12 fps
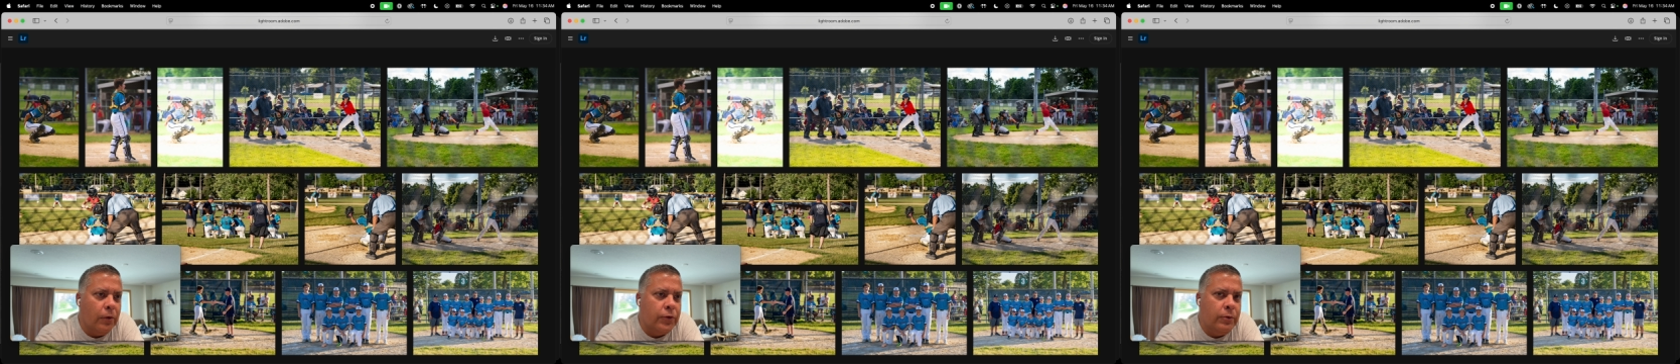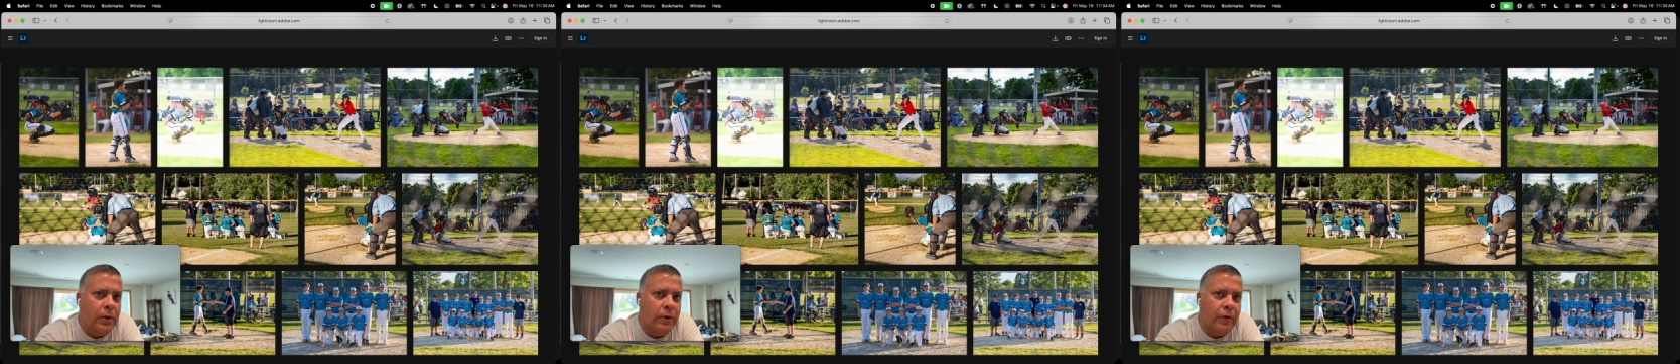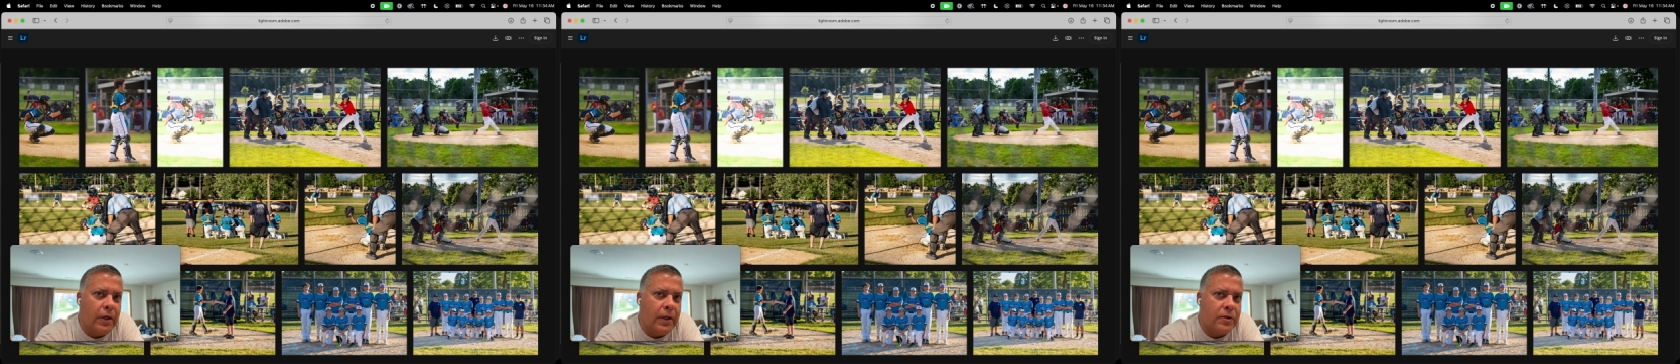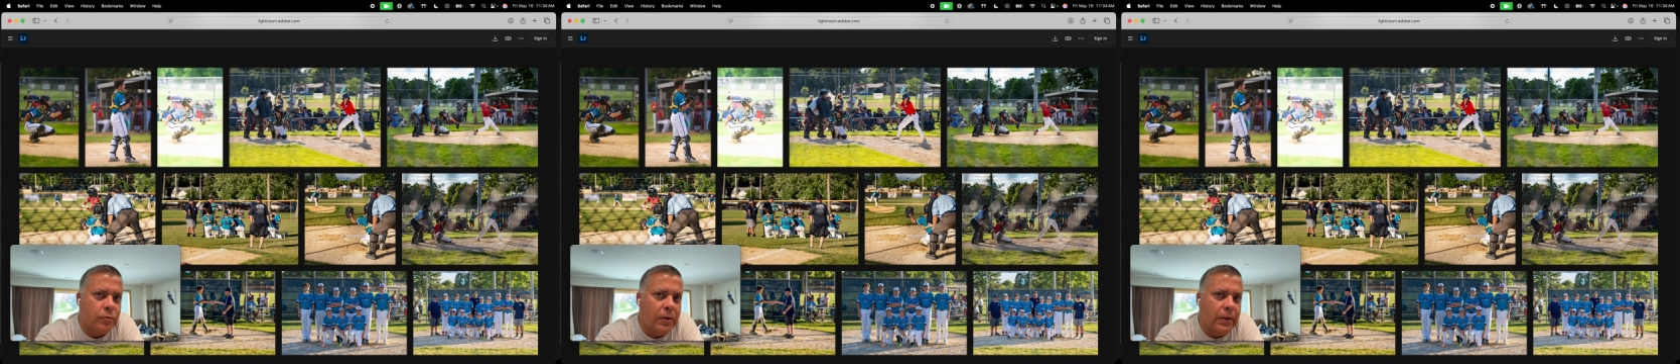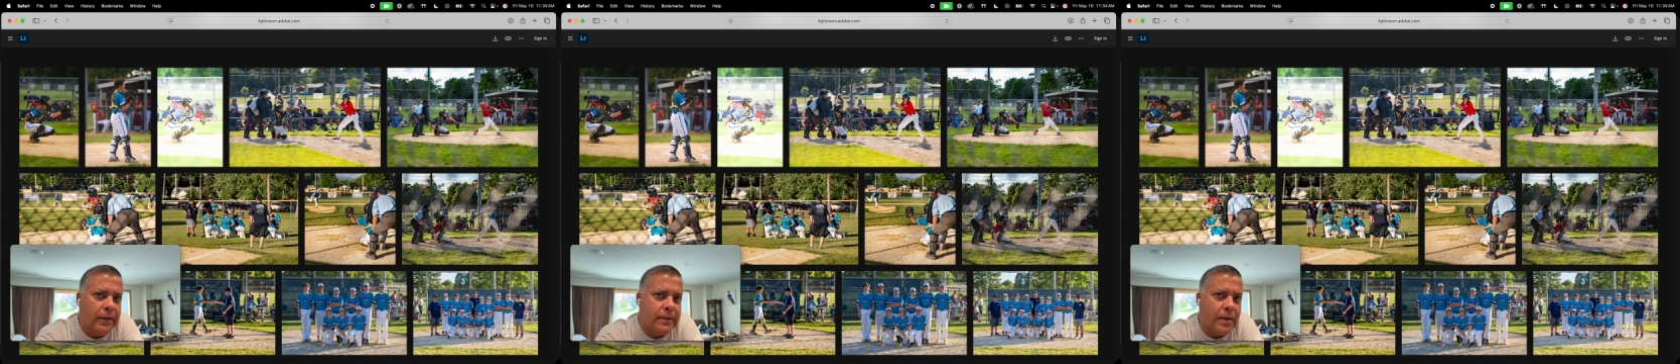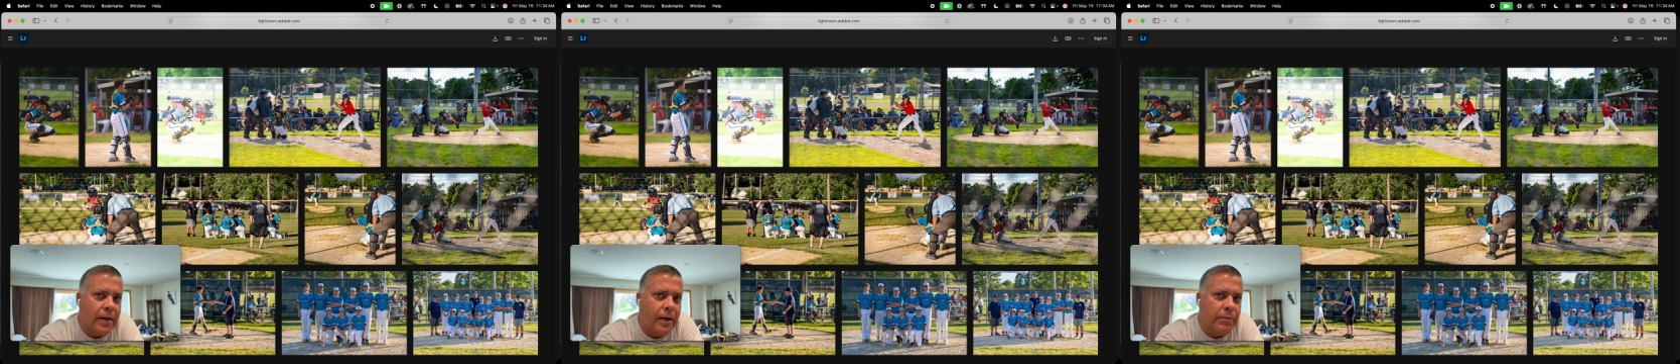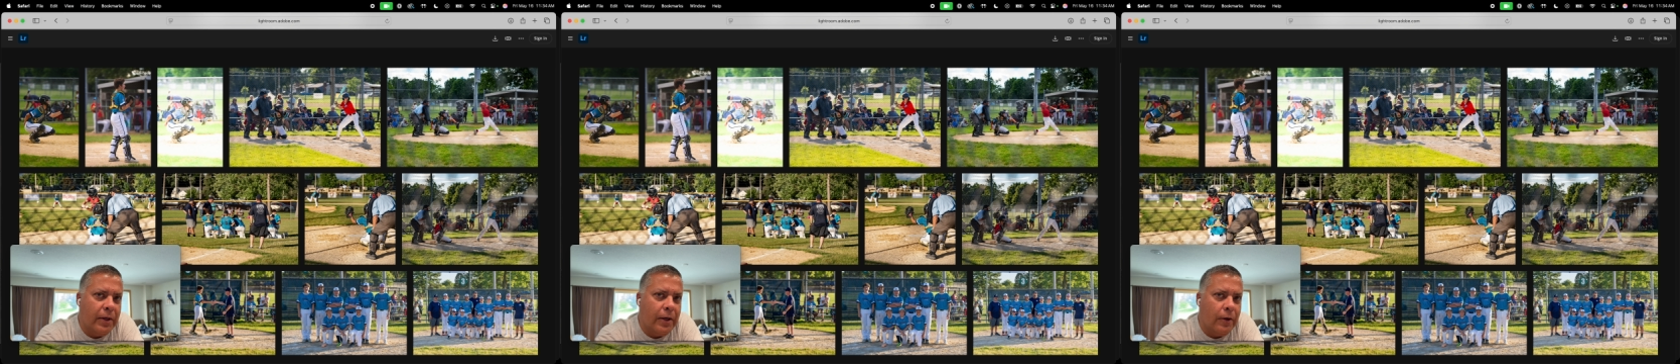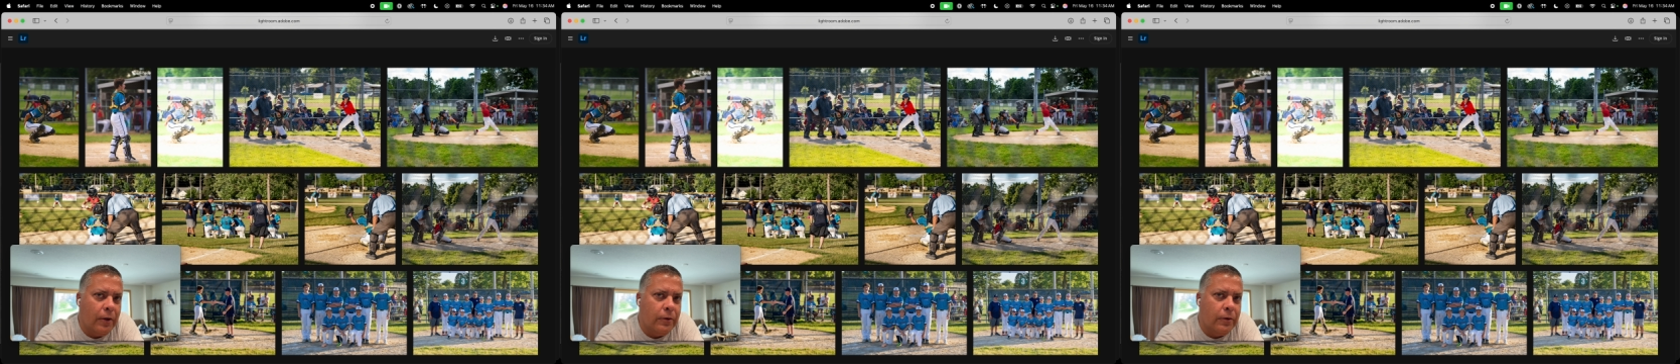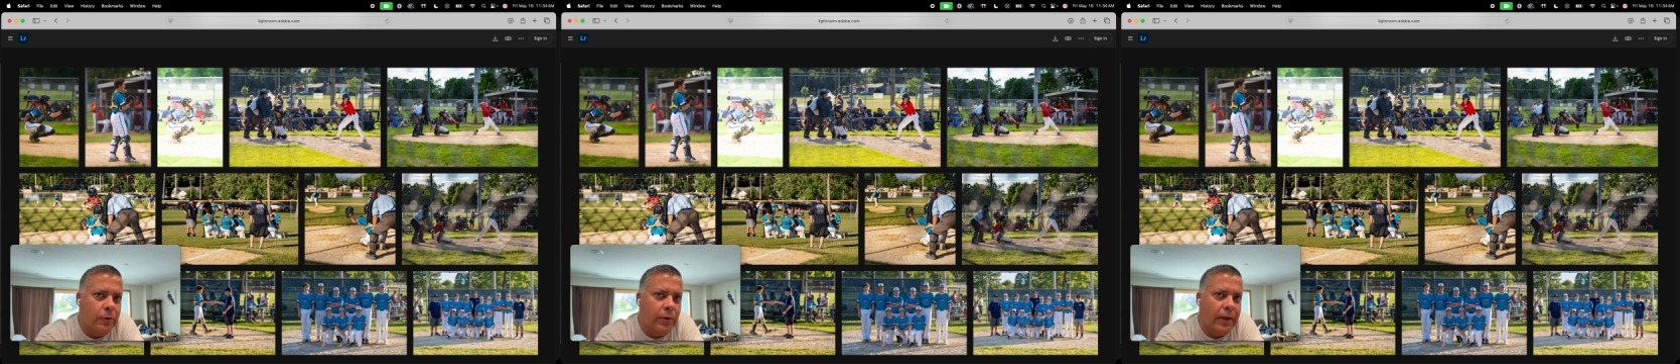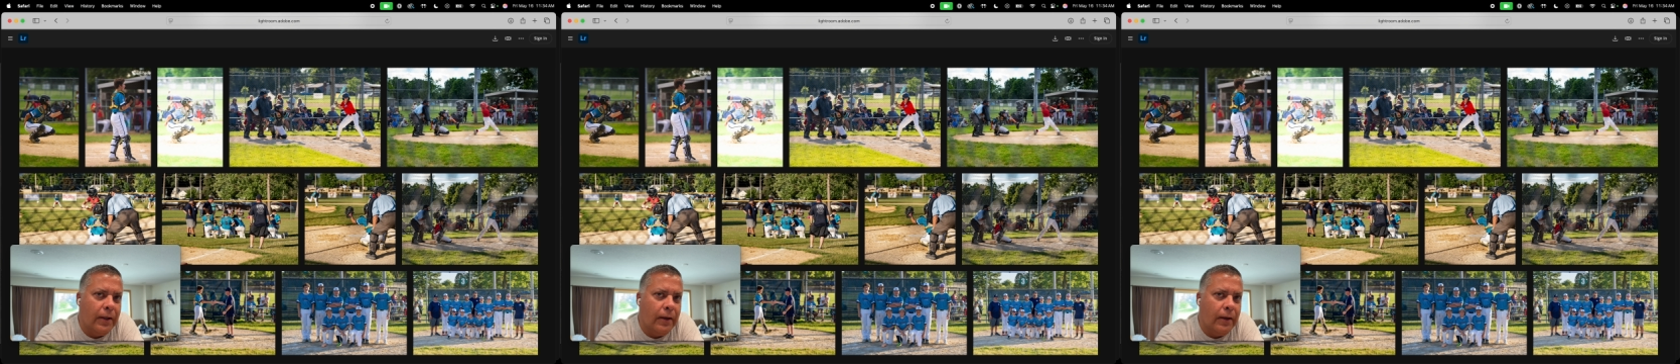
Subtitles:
tune in for the next one as I plan on doing